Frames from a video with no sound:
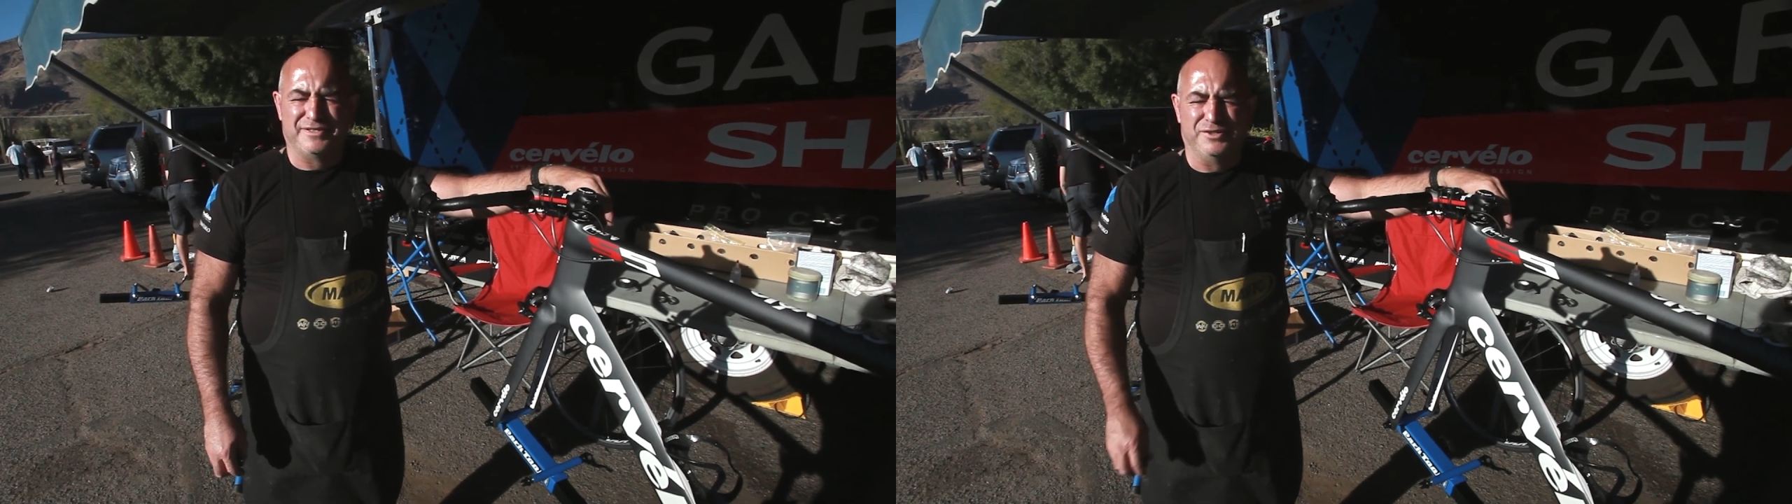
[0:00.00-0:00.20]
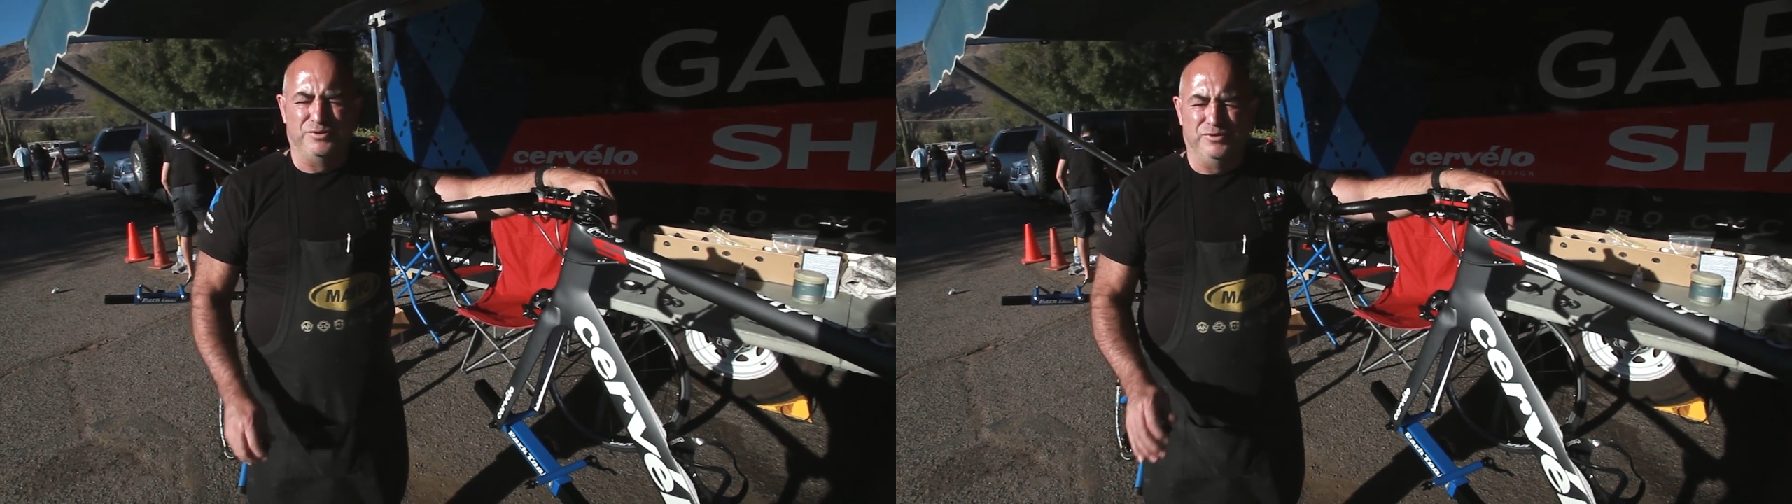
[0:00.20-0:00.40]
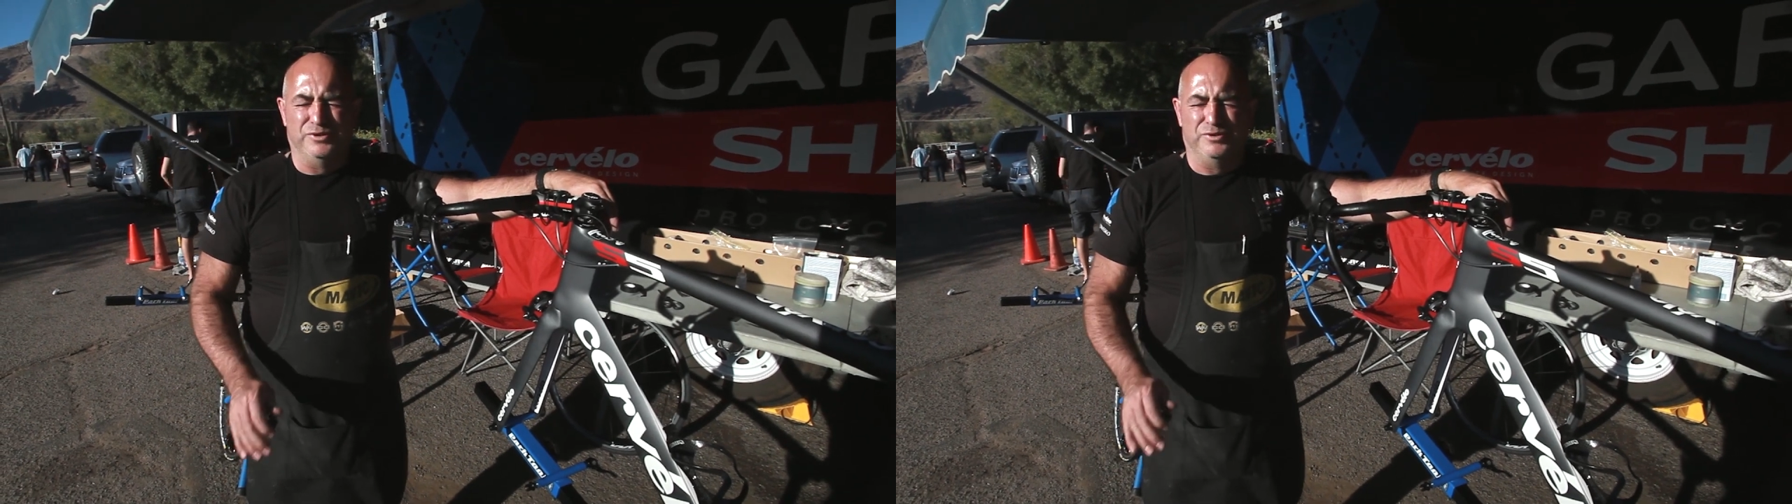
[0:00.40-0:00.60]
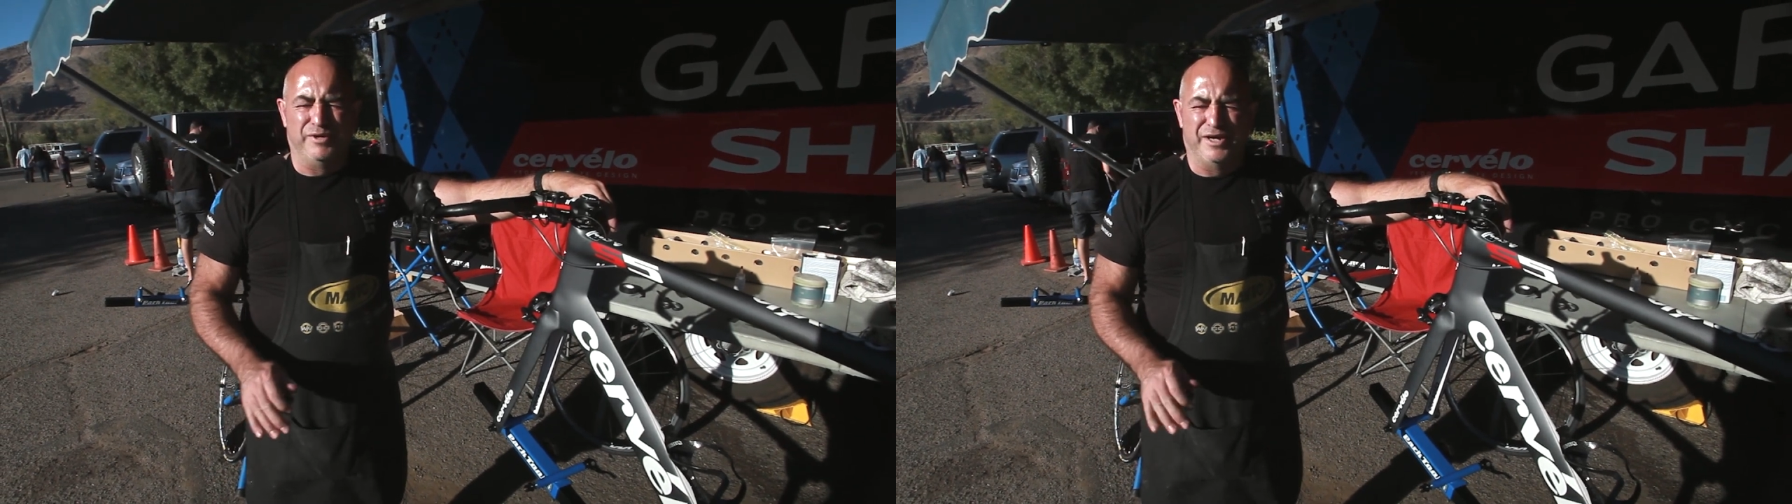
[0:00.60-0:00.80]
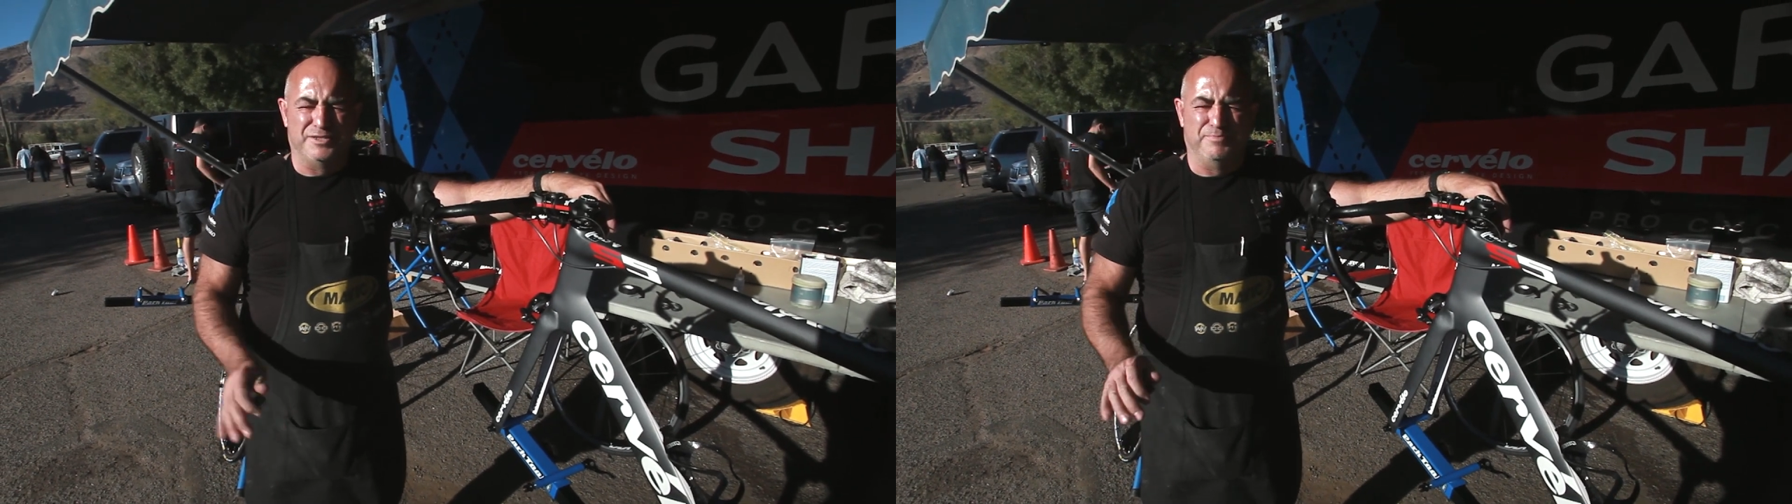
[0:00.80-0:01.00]
the new the new
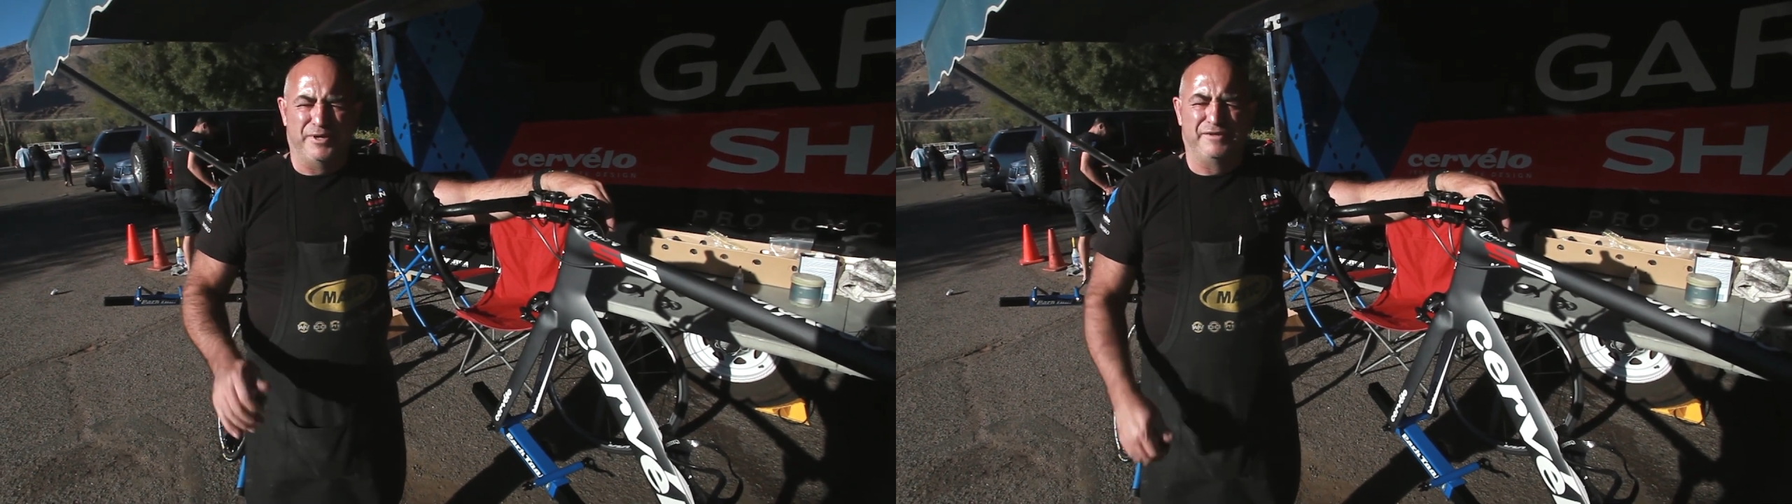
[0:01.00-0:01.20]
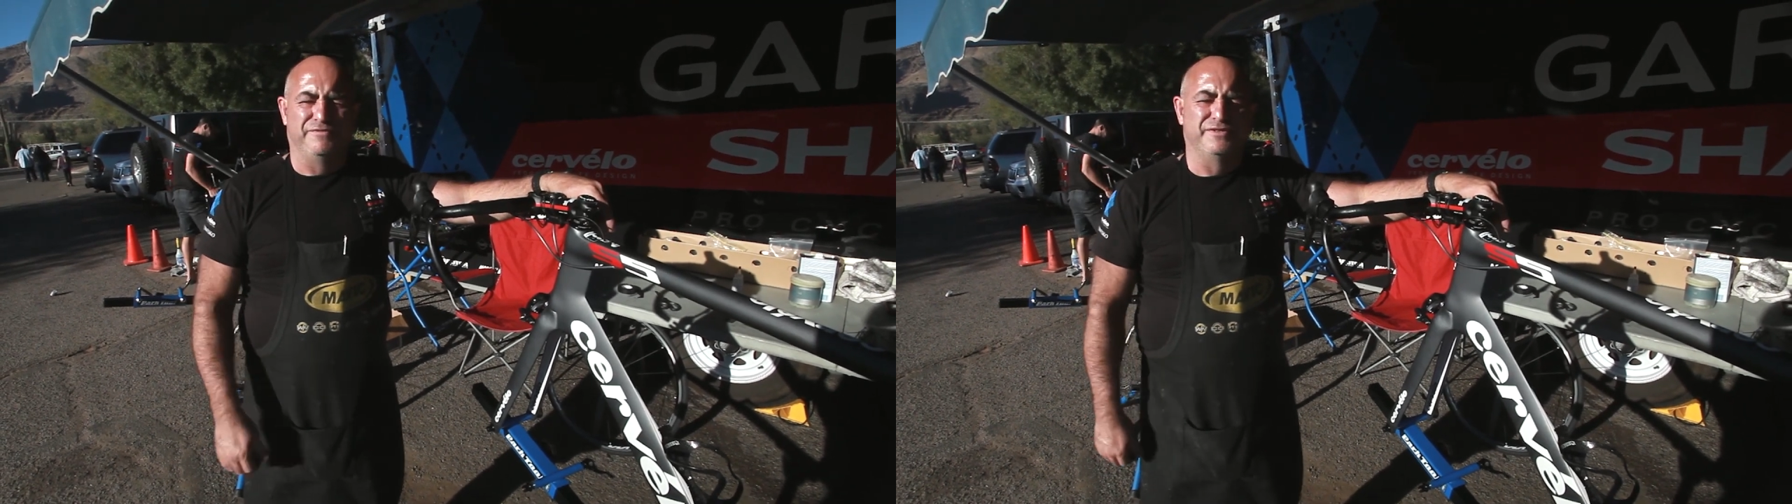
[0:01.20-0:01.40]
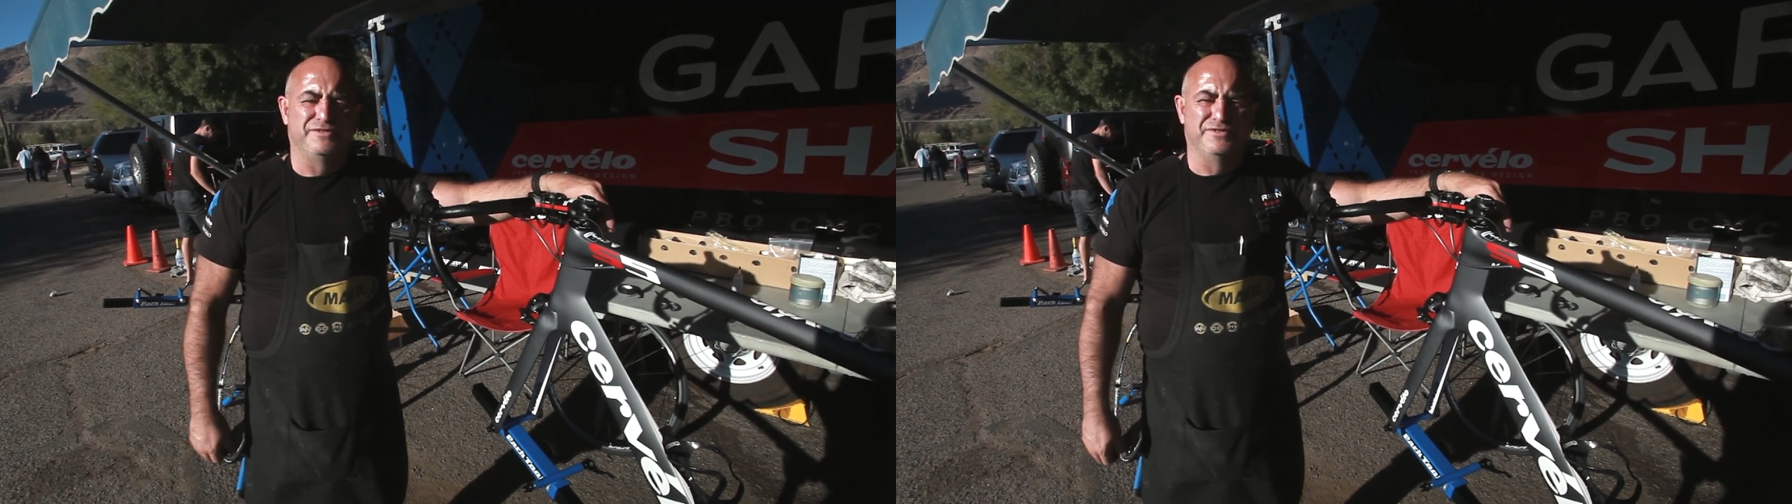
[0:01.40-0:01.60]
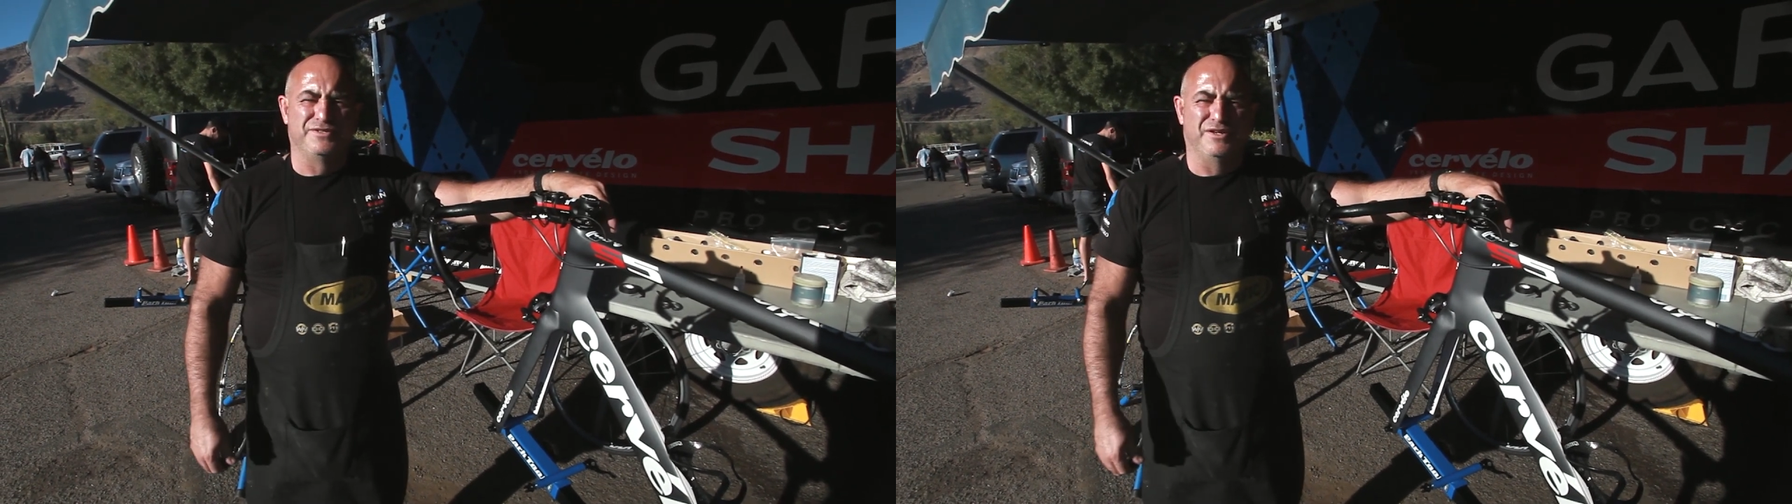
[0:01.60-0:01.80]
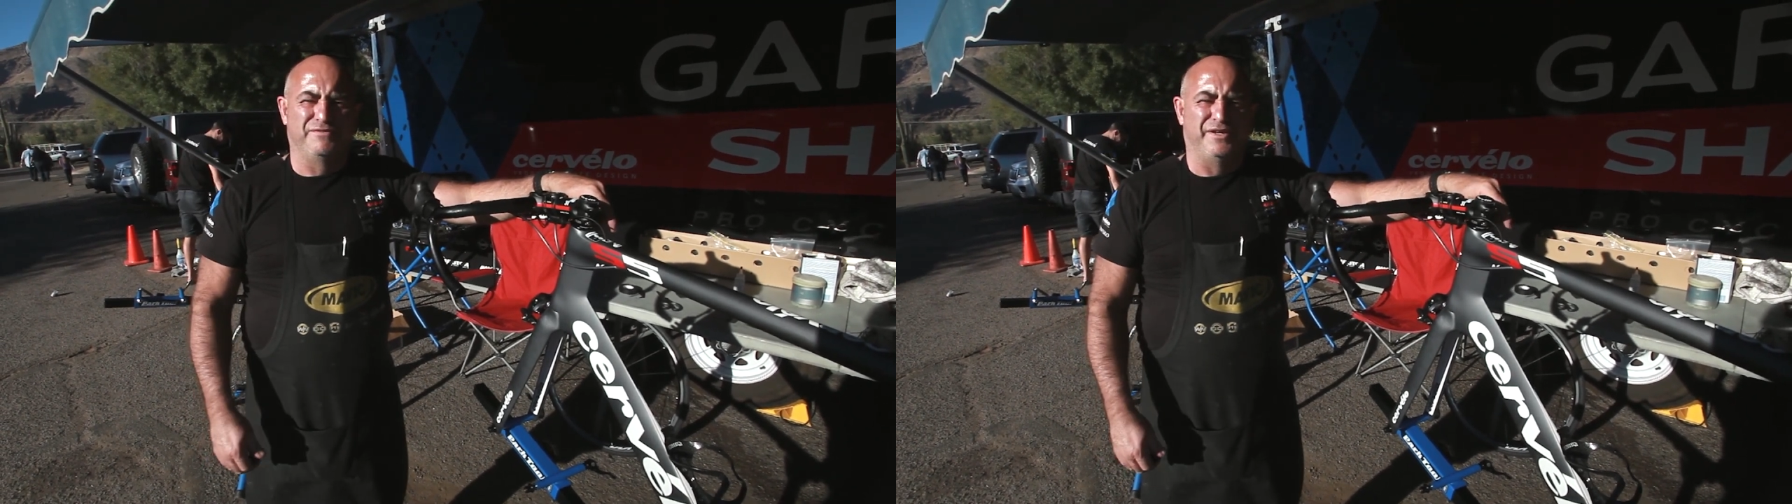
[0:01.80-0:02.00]
guys bike fits and
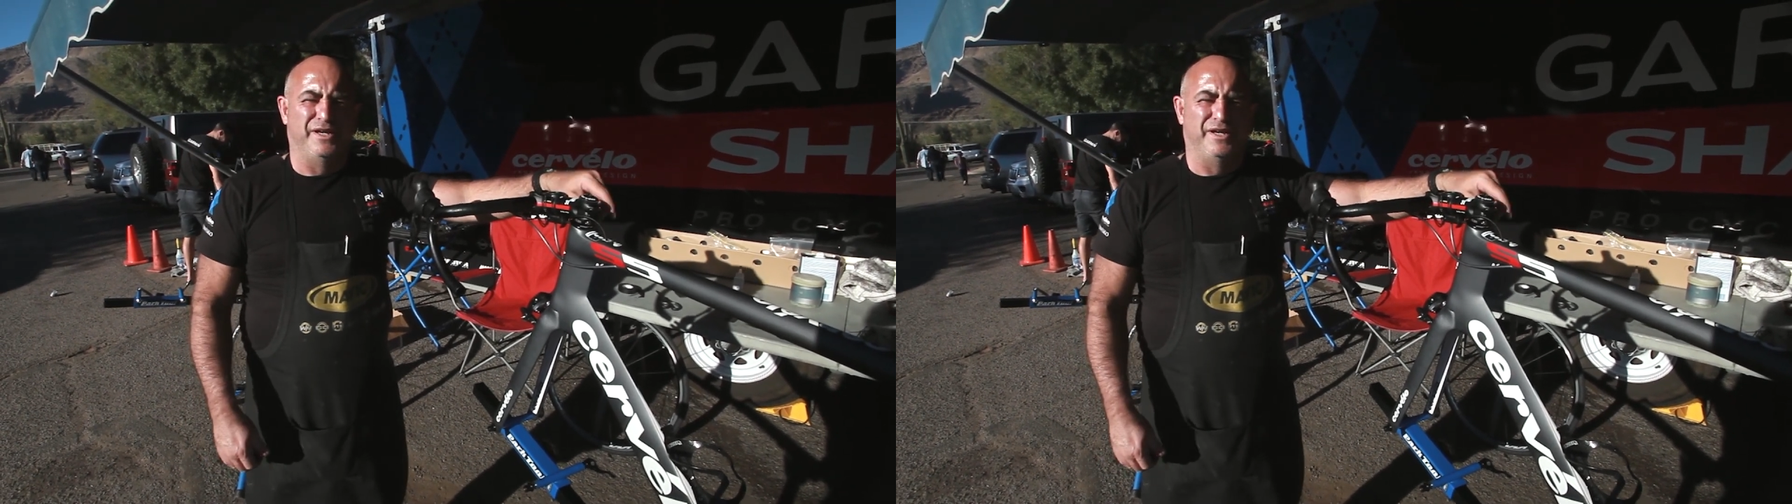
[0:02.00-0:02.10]
stuff that